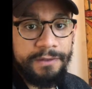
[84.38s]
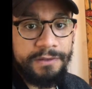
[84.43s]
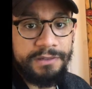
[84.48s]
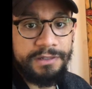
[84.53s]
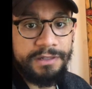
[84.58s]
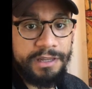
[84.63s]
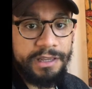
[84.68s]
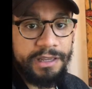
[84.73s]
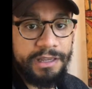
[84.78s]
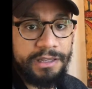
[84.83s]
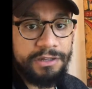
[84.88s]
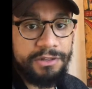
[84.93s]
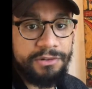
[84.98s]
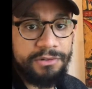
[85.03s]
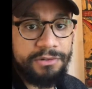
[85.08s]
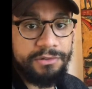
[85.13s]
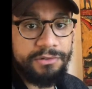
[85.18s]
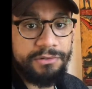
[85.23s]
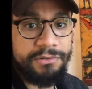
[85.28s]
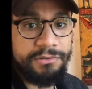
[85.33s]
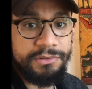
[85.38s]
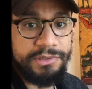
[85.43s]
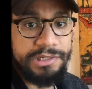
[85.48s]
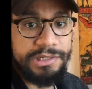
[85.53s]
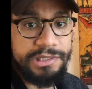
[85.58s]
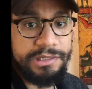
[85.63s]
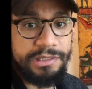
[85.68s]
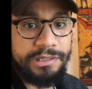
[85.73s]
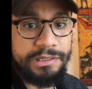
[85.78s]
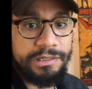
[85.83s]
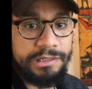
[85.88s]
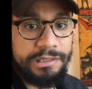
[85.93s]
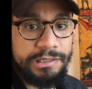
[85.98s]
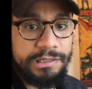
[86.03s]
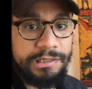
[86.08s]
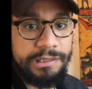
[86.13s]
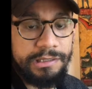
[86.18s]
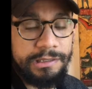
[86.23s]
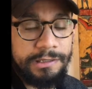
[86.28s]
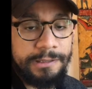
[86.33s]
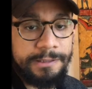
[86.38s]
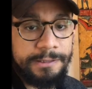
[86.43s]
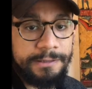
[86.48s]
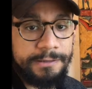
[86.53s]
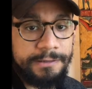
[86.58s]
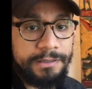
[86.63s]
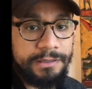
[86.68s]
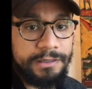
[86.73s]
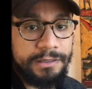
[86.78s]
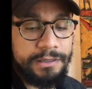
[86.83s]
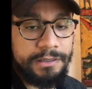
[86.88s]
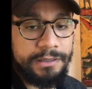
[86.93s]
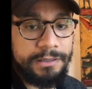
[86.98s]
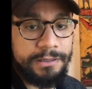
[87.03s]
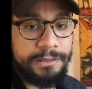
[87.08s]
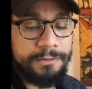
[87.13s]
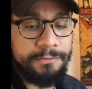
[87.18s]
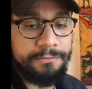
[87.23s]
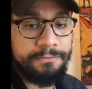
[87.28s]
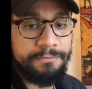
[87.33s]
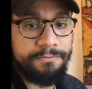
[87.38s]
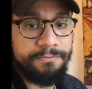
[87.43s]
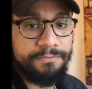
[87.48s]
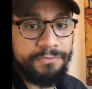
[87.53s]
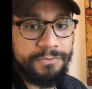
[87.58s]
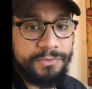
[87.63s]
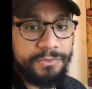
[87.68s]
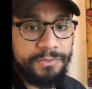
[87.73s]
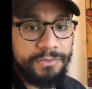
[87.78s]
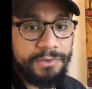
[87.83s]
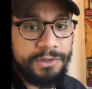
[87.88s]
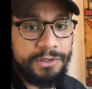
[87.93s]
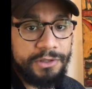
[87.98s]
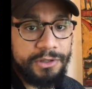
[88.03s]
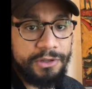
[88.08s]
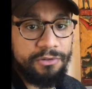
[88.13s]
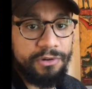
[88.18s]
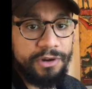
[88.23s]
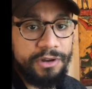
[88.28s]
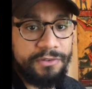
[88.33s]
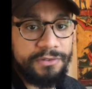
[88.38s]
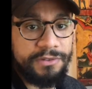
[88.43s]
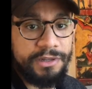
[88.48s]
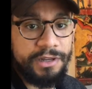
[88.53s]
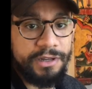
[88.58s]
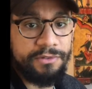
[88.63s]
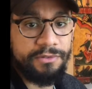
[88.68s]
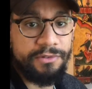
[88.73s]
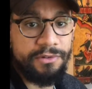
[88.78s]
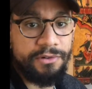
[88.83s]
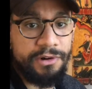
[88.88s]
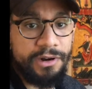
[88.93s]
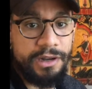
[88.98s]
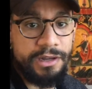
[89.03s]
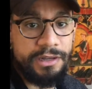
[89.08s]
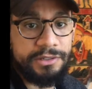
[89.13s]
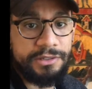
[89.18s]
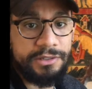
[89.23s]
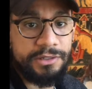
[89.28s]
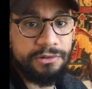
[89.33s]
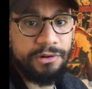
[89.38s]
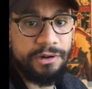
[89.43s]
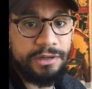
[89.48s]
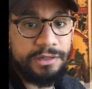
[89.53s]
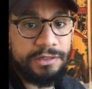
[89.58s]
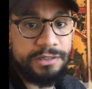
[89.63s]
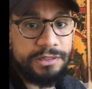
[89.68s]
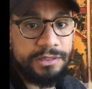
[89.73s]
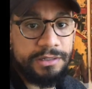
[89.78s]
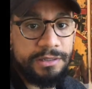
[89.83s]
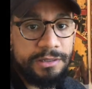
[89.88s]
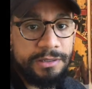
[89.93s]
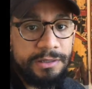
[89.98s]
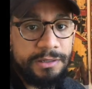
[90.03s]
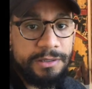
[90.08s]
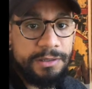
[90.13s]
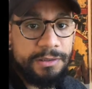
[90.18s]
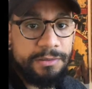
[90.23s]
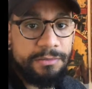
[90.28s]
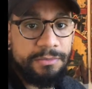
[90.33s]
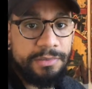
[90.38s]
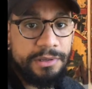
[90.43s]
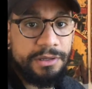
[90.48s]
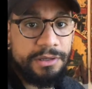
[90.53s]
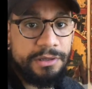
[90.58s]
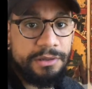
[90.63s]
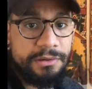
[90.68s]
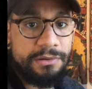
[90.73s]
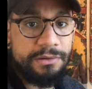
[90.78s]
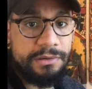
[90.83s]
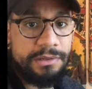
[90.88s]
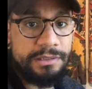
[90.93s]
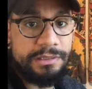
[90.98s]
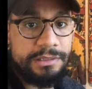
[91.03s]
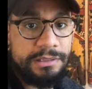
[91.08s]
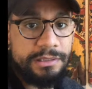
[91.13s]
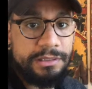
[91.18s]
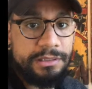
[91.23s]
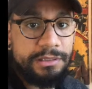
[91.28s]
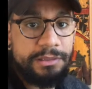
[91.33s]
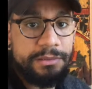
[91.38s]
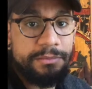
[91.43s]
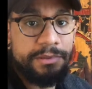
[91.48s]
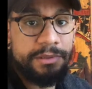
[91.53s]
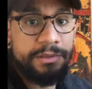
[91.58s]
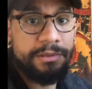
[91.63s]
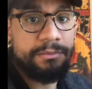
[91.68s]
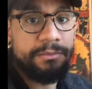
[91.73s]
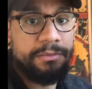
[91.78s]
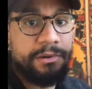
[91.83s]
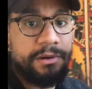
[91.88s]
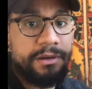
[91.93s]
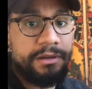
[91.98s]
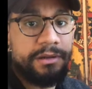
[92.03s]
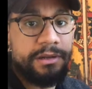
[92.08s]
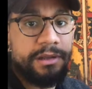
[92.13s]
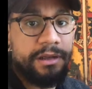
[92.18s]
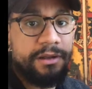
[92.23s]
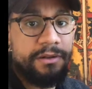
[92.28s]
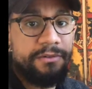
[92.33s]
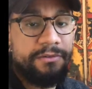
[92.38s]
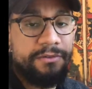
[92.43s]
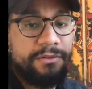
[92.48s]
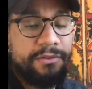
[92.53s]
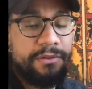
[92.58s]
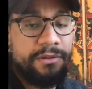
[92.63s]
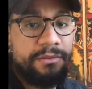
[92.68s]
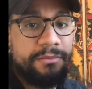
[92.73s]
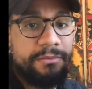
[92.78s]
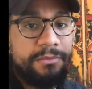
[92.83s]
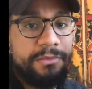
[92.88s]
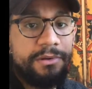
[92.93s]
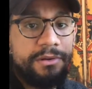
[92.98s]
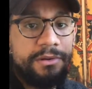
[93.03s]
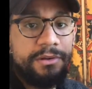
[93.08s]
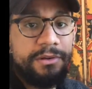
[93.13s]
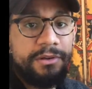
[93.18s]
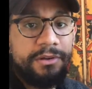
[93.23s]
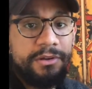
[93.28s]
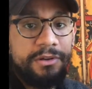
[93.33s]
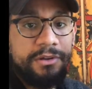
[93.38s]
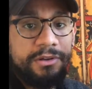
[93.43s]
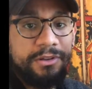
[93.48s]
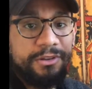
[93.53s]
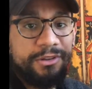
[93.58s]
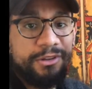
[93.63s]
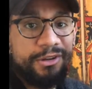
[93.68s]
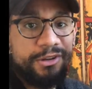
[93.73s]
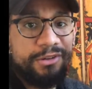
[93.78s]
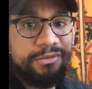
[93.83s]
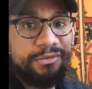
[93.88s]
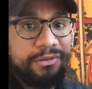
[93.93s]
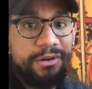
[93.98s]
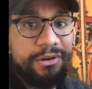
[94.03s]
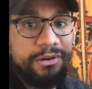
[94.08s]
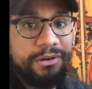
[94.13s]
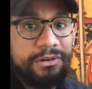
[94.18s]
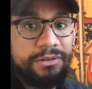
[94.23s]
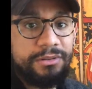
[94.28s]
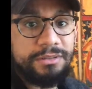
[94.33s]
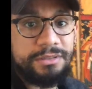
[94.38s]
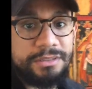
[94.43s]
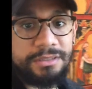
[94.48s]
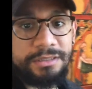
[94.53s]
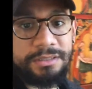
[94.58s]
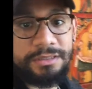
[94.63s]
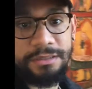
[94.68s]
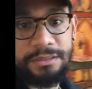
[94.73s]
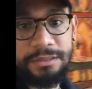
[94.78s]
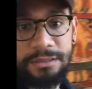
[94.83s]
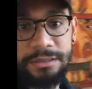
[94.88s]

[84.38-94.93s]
It's an angel sitting in the graveside of Christ. Christ being anointed, being brought down from the cross.